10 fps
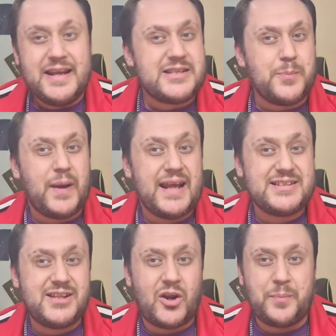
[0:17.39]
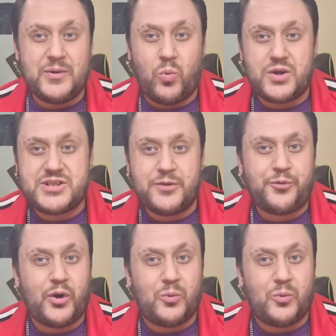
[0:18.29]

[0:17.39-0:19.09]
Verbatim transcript: It's a place that I've been watching for a